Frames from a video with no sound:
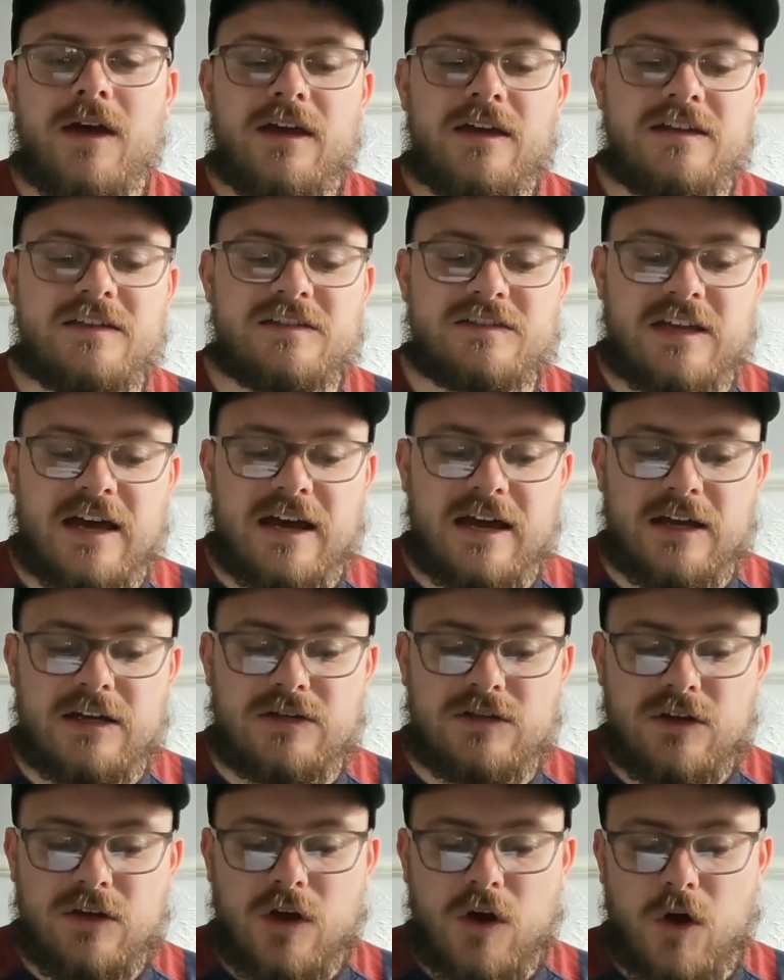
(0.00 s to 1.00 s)
He
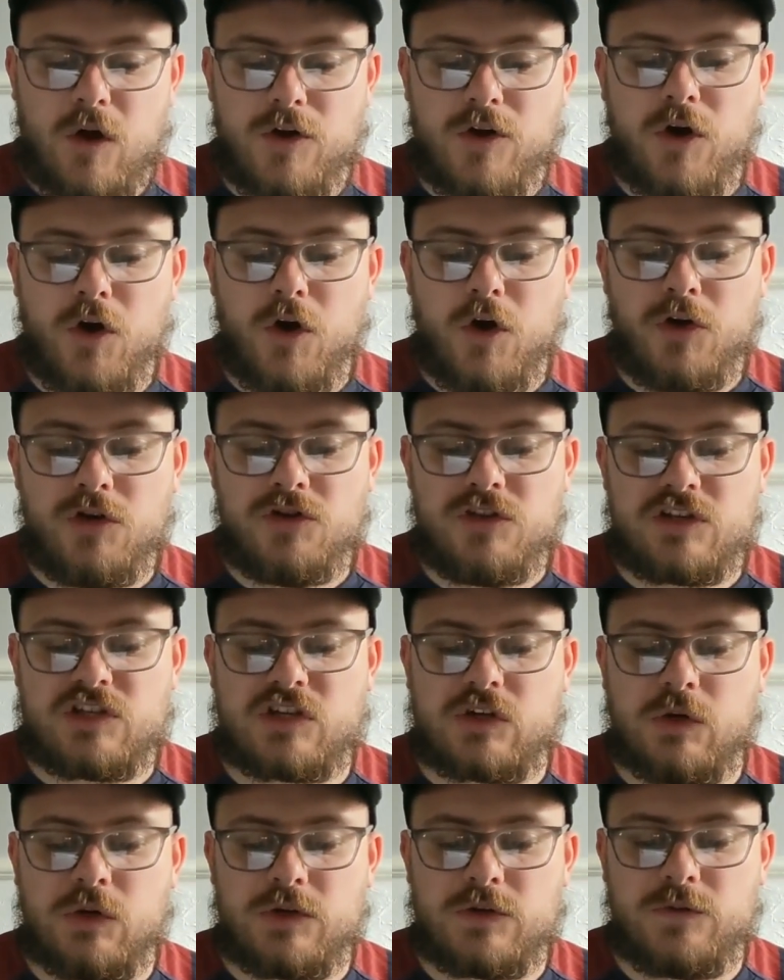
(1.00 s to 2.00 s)
signed on an
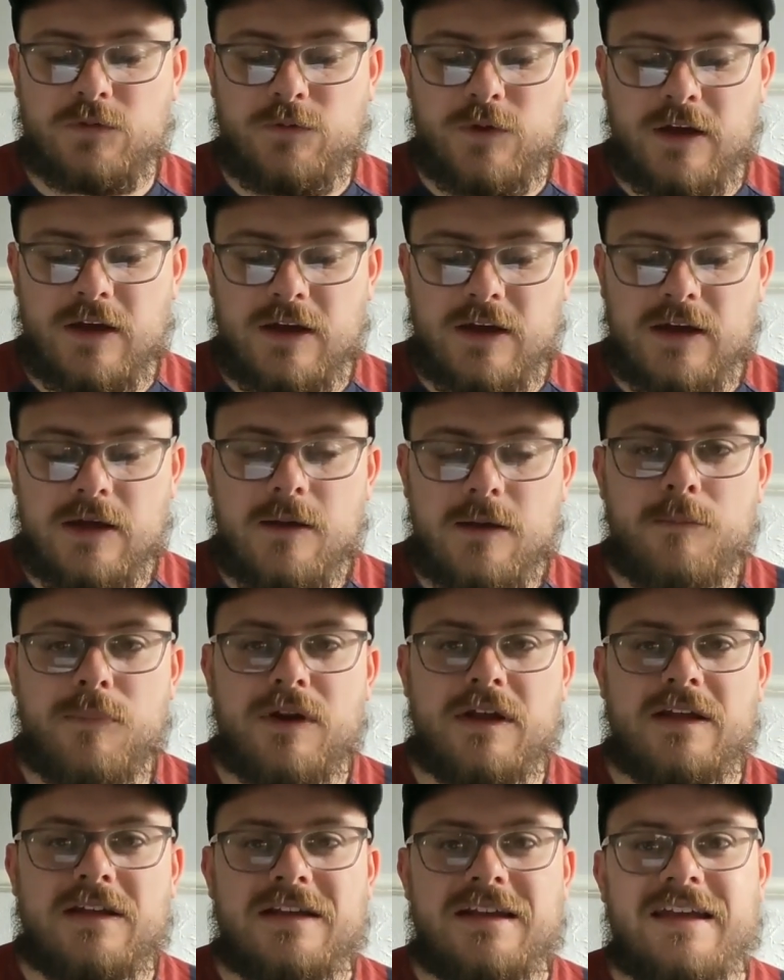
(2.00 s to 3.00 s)
undisclosed fee,
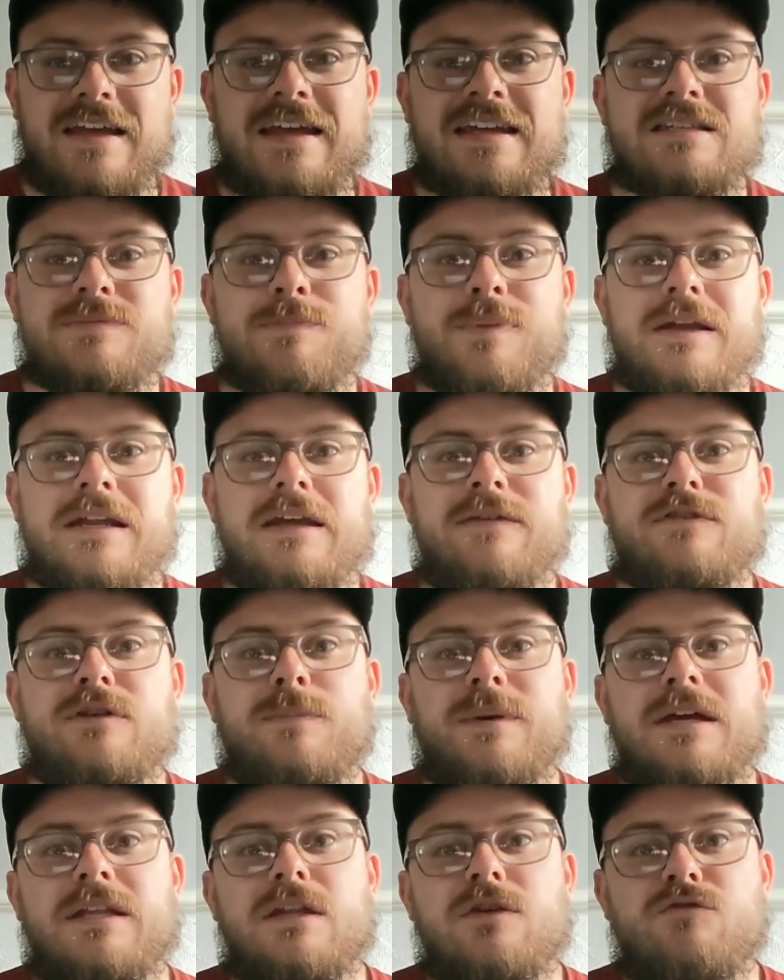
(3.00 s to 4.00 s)
but it is believed
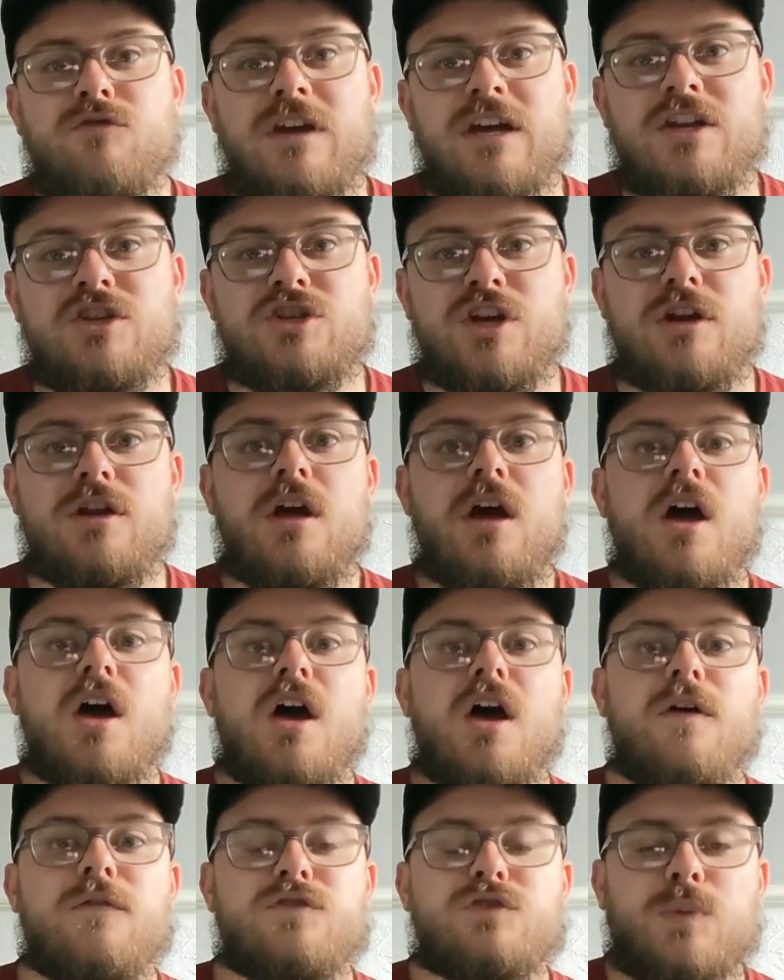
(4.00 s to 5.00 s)
to be in the region
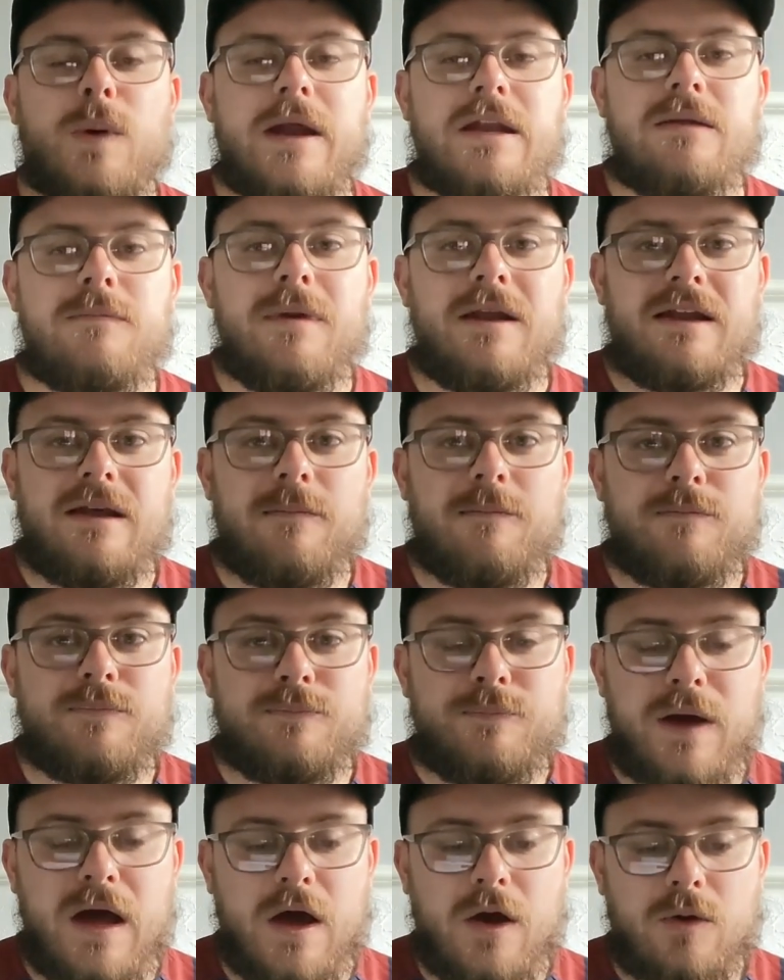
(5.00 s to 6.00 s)
of £20 million.
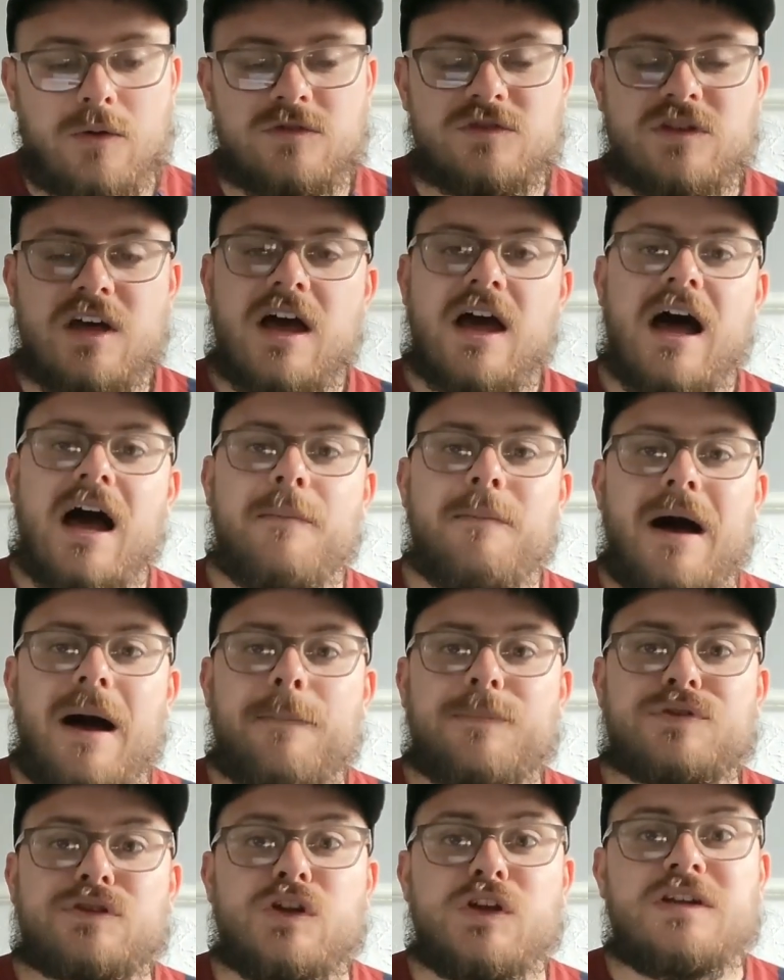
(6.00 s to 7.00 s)
I'm
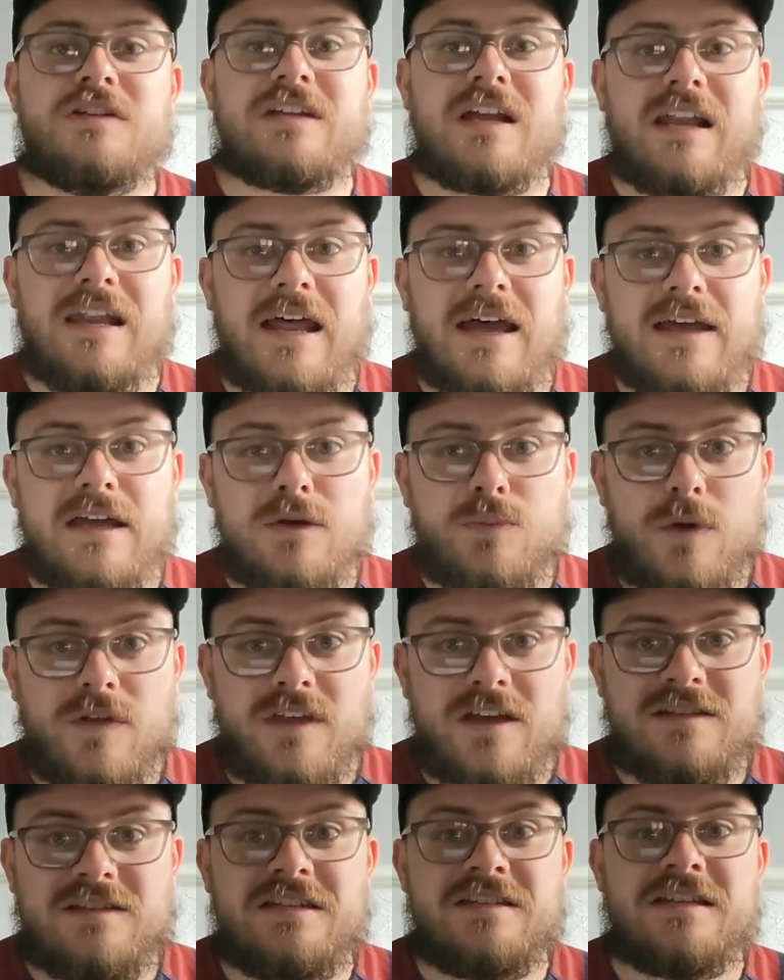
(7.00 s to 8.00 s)
absolutely delighted with
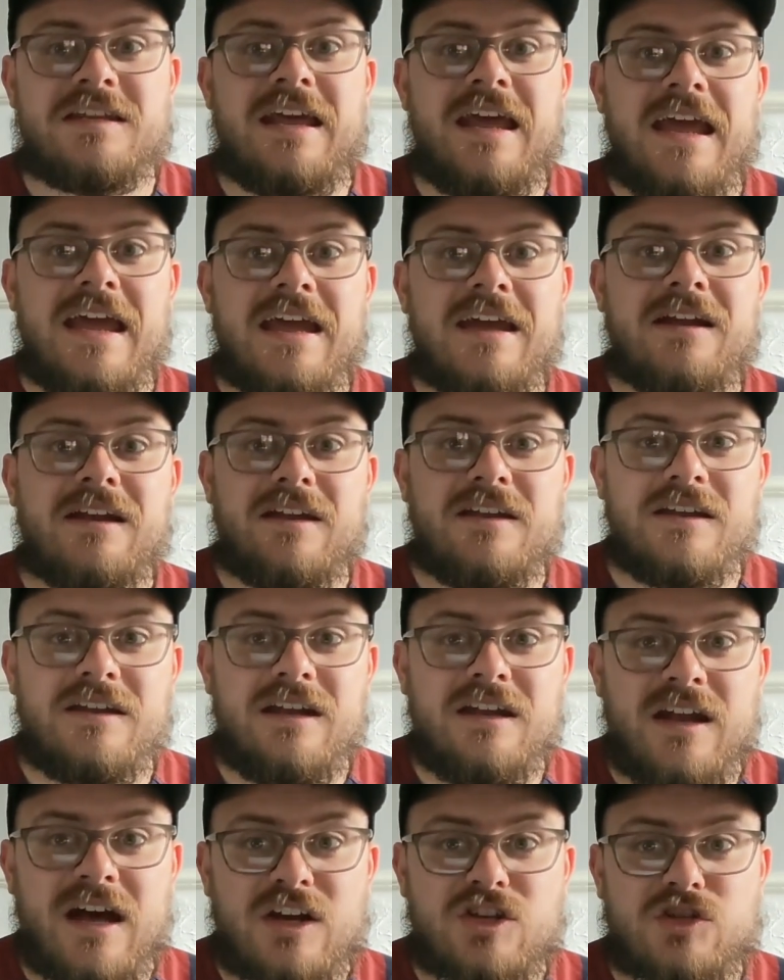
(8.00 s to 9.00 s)
this. He's an England
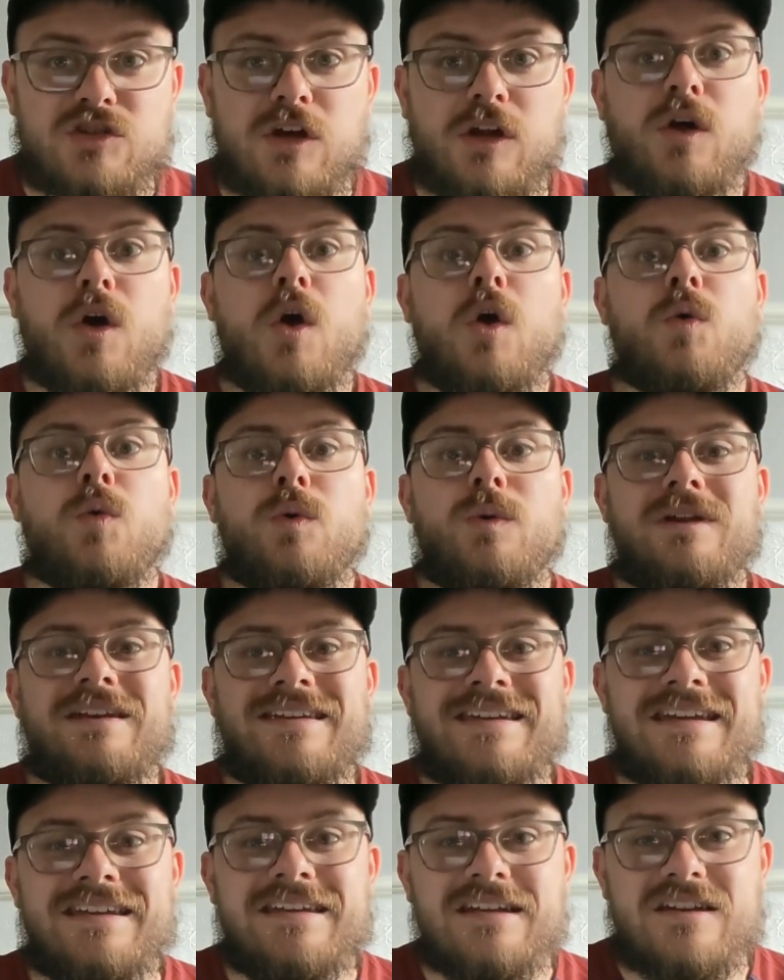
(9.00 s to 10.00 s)
international. We
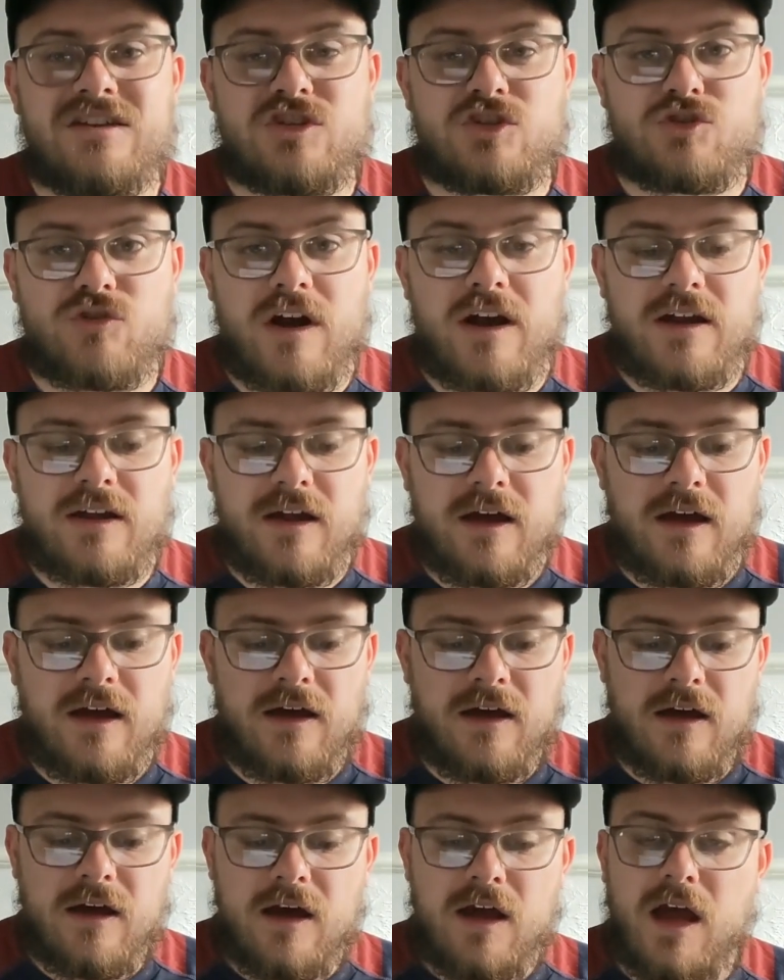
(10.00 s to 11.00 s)
needed a
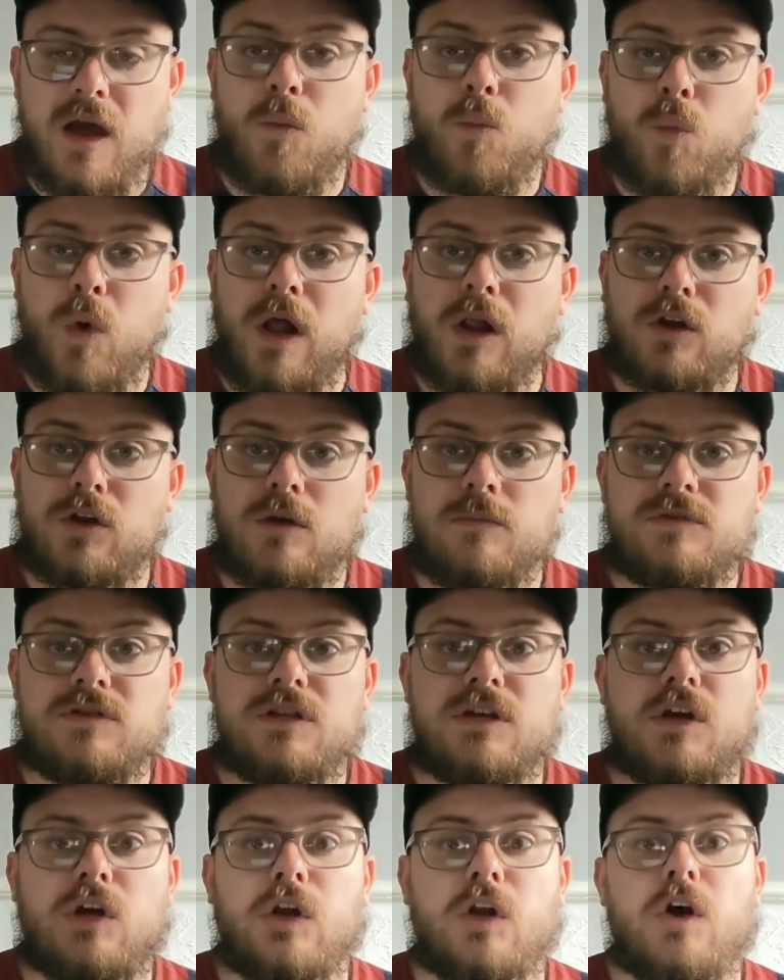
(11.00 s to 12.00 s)
striker, and welcome
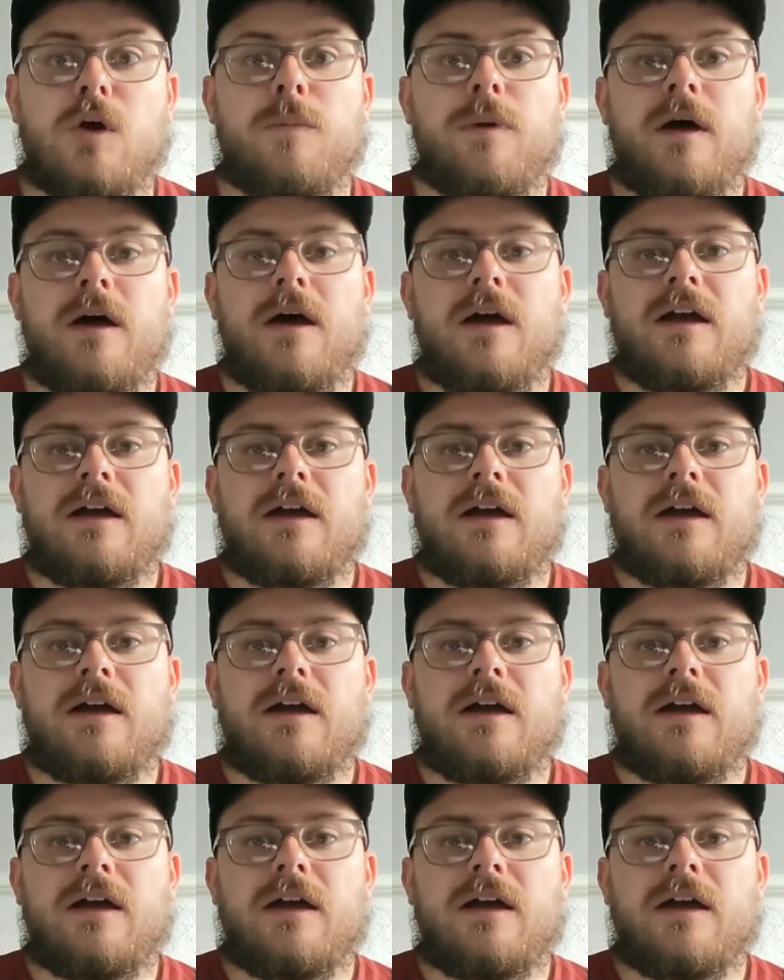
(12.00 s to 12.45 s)
to the club,